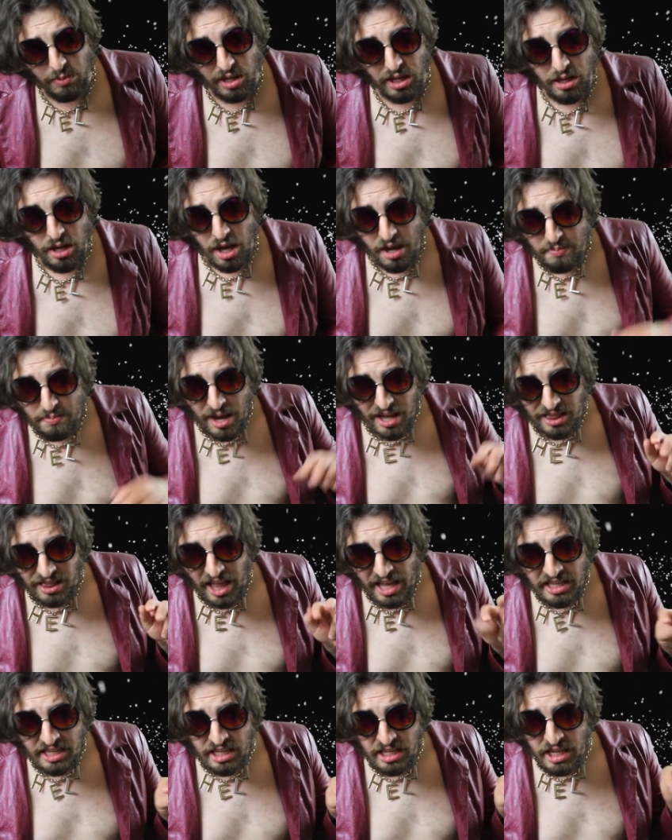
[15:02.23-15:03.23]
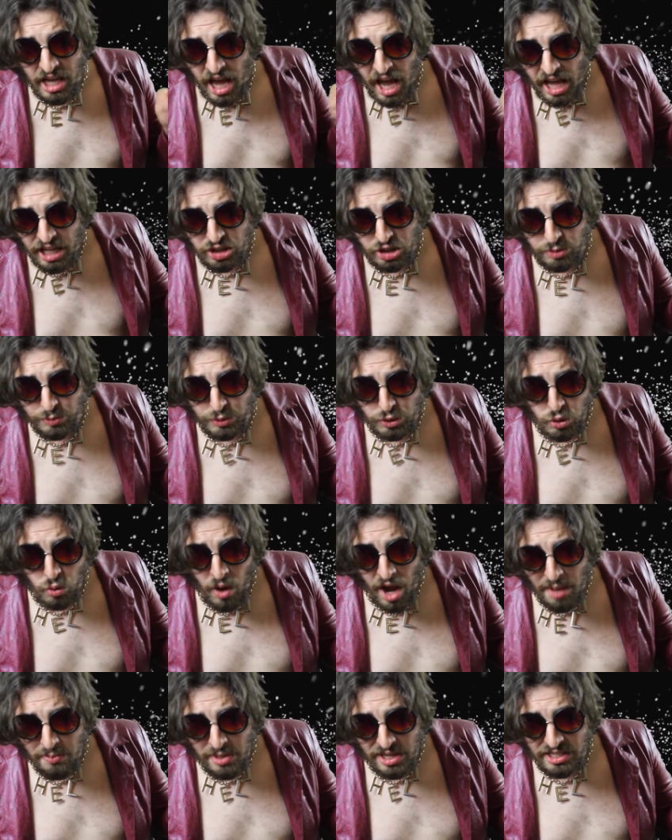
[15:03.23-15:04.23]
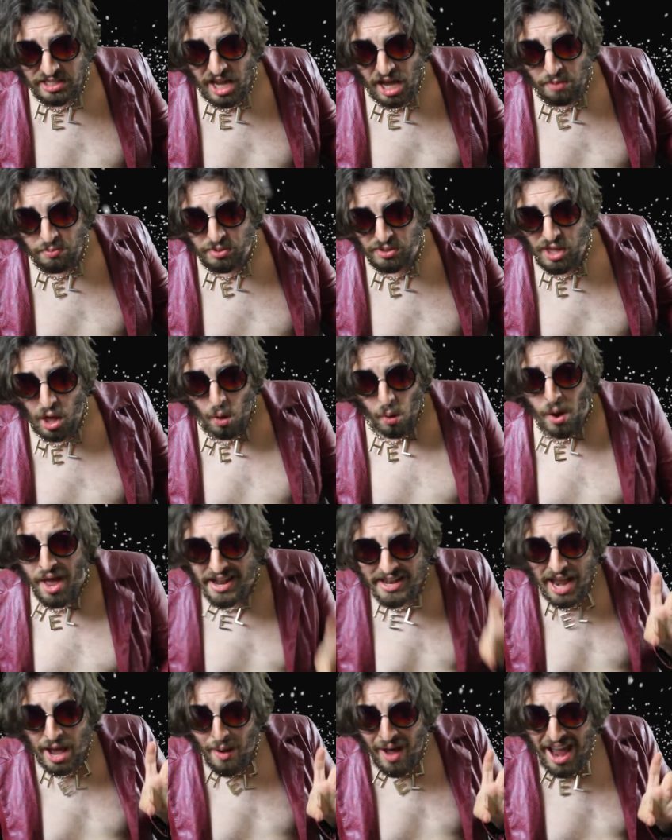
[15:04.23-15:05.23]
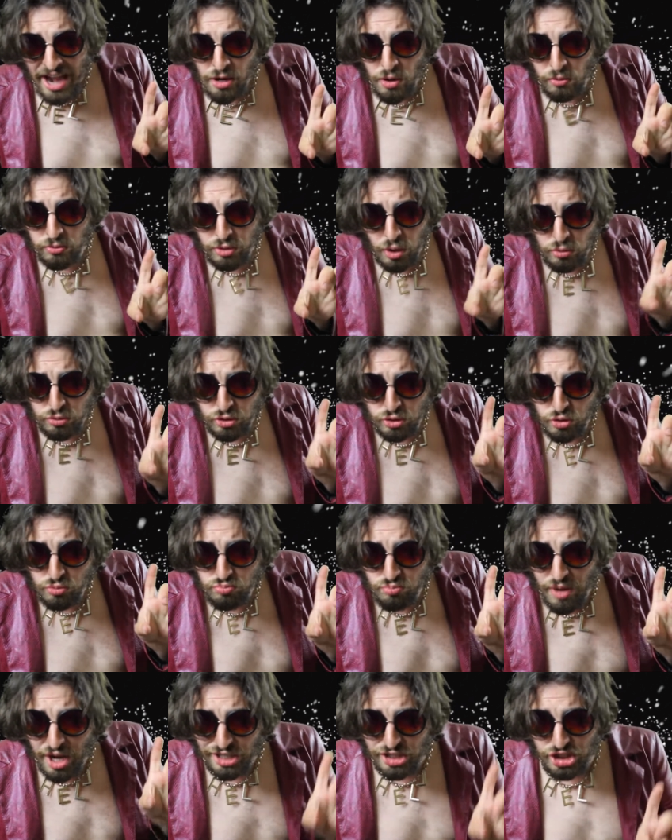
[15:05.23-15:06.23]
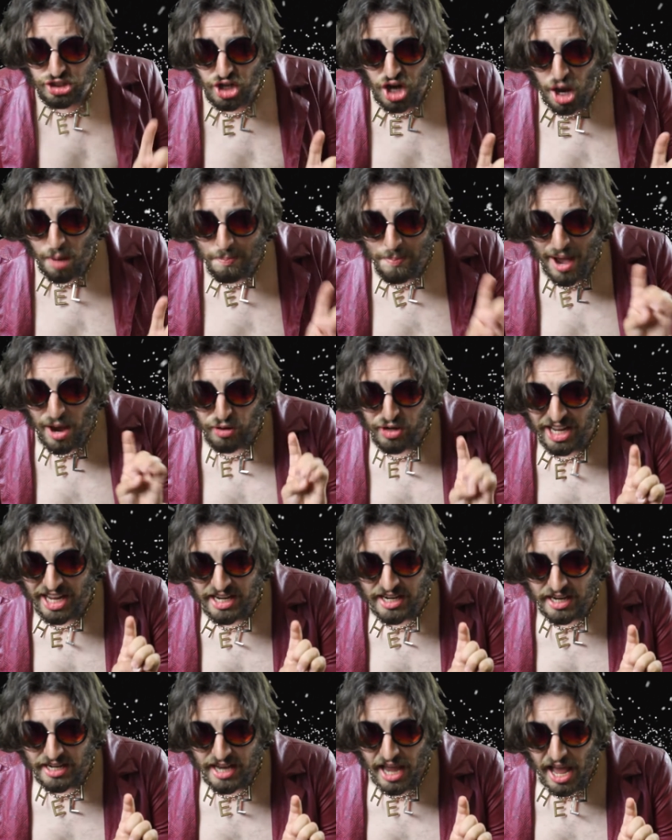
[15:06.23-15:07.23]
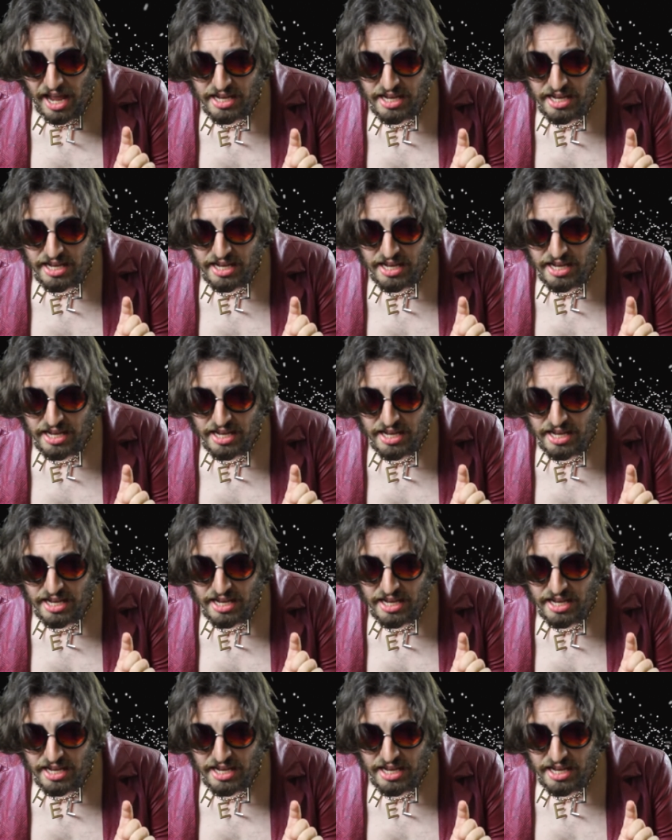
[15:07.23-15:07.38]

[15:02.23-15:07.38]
me by liking and subscribing down below. Now, I don't know too much about internet,